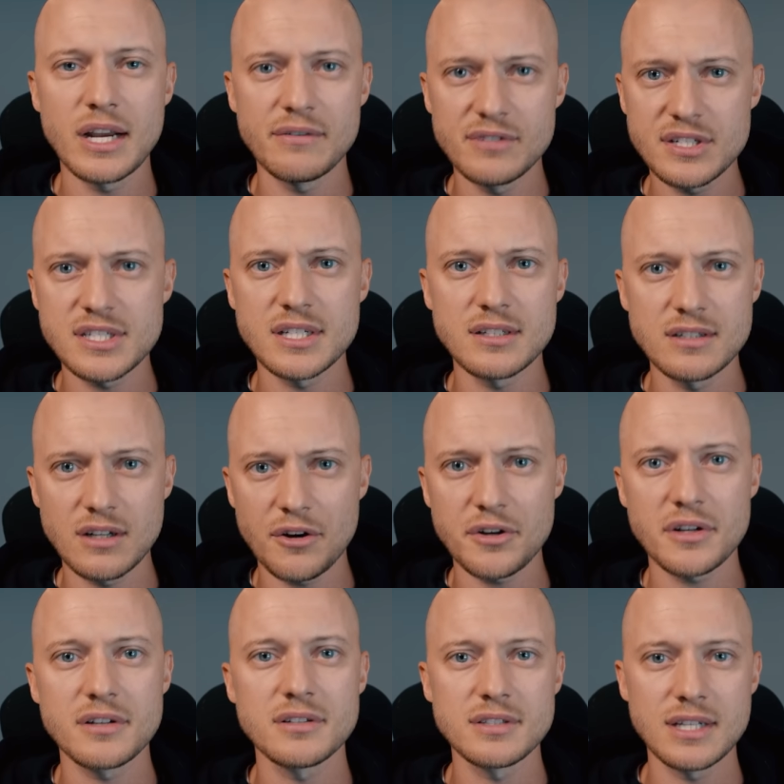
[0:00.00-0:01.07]
every single
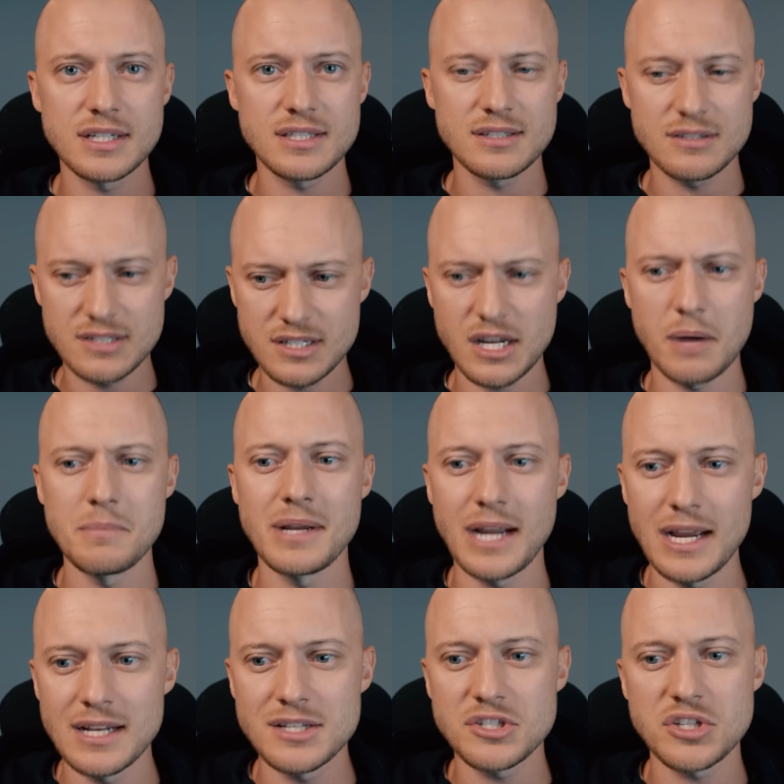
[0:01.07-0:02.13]
article that's coming
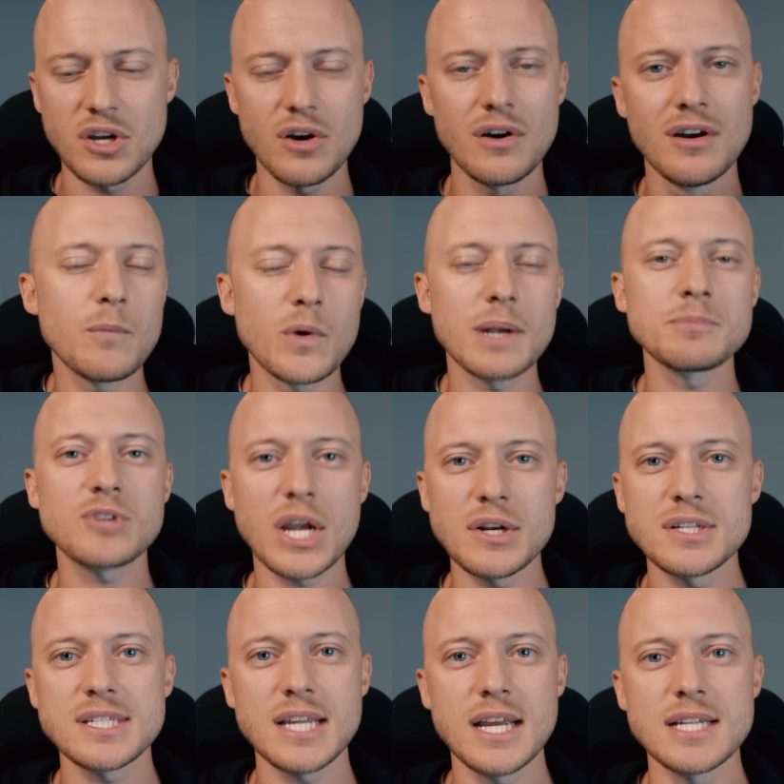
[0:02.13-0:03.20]
in. So what I'm trying
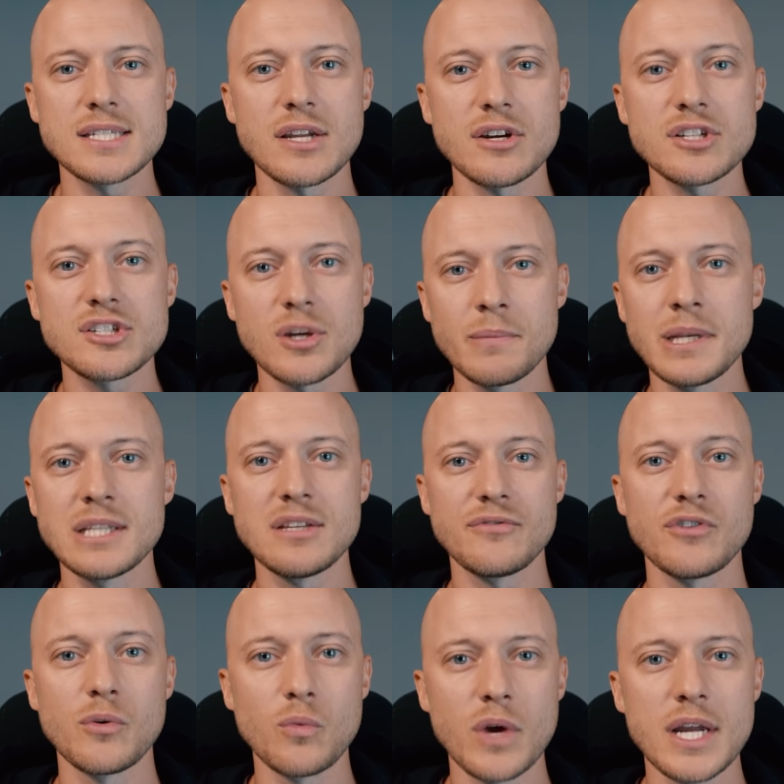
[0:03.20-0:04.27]
to say is there are so many
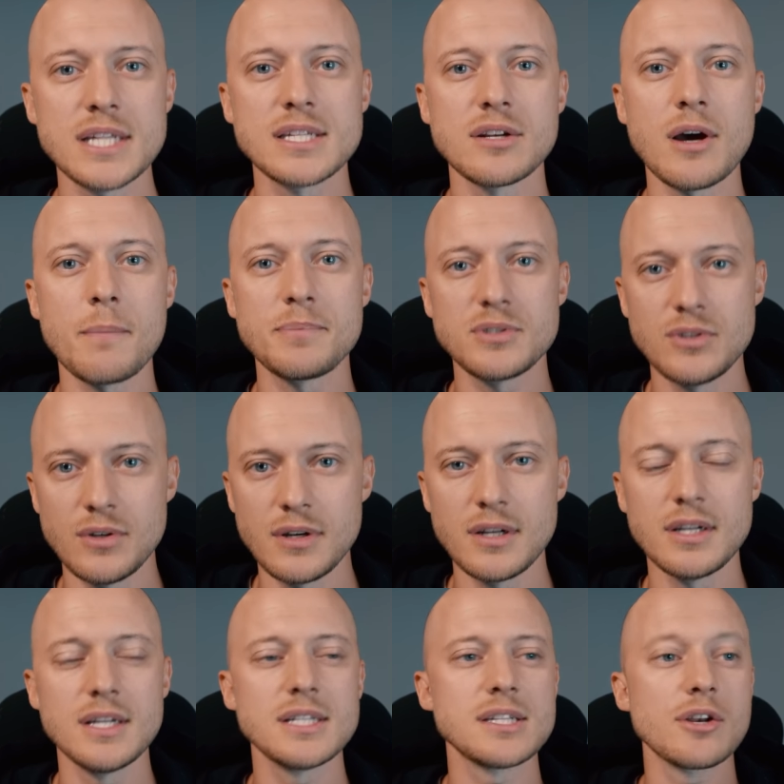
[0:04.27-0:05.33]
different ways and
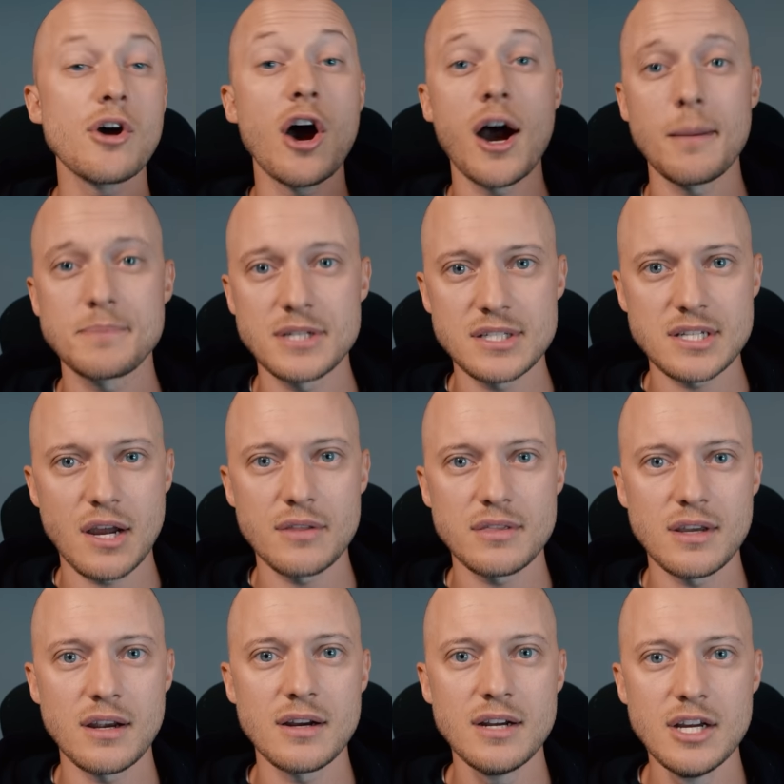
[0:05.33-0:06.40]
opportunities and options out
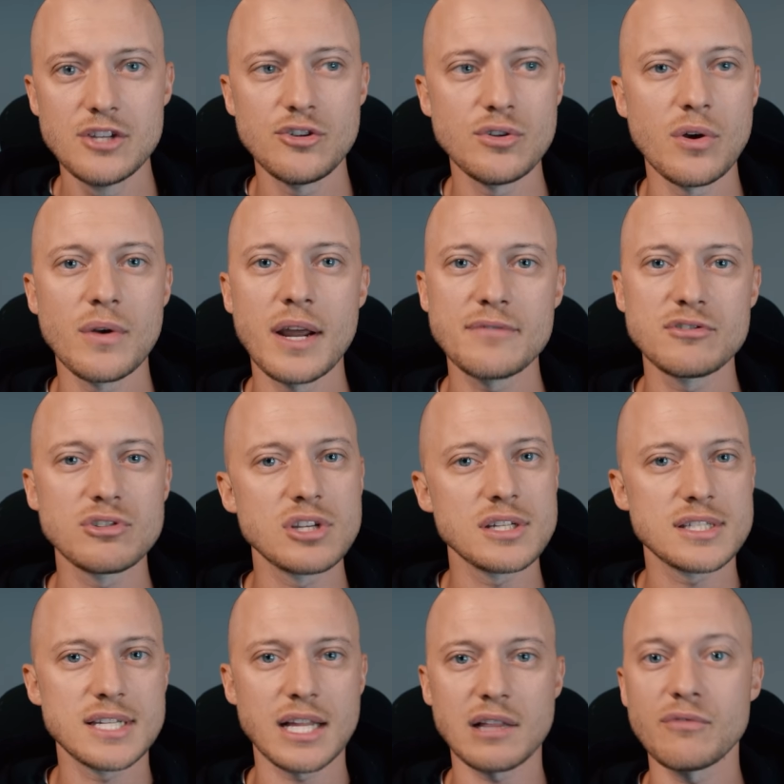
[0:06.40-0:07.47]
there. You don't have to
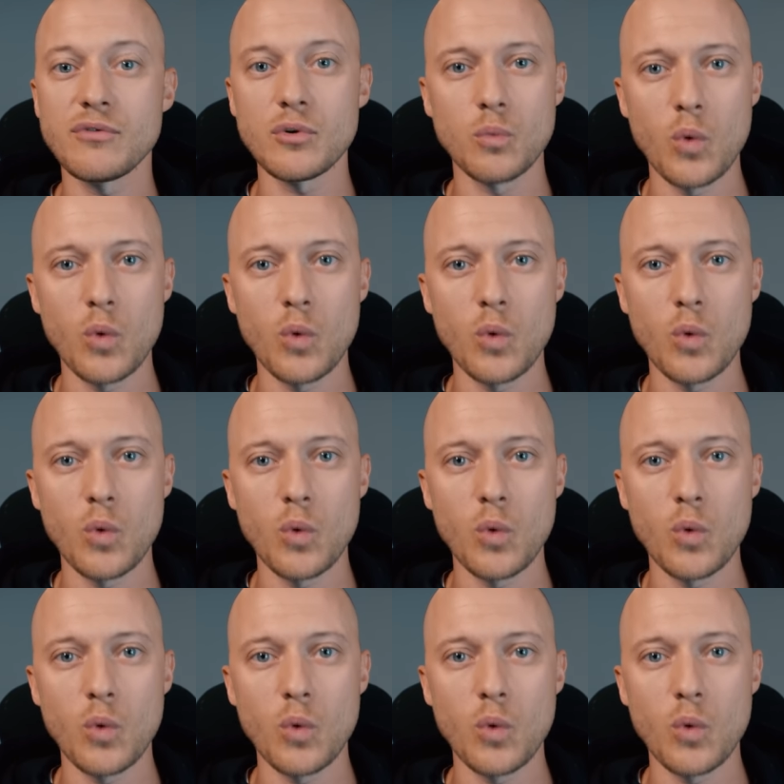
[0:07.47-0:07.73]
just settle for